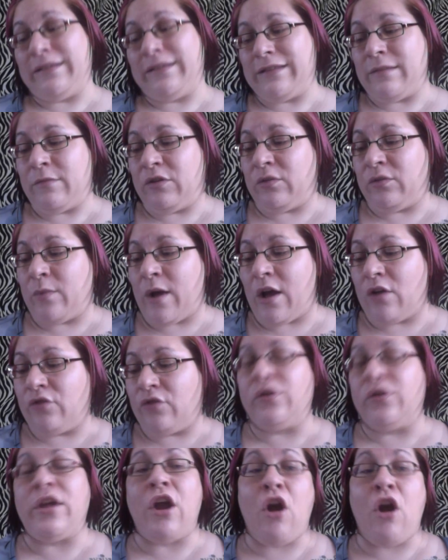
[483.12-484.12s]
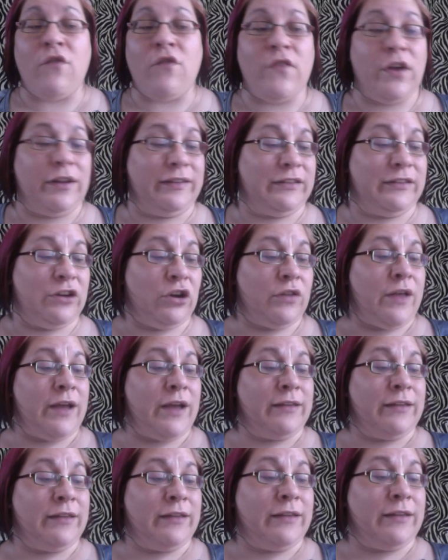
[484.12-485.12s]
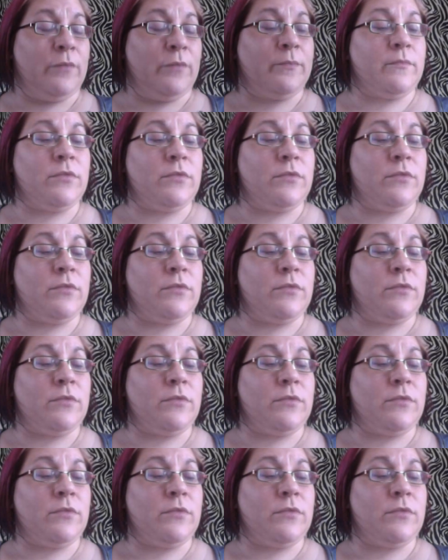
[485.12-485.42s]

them as well. So they are very sterilizable.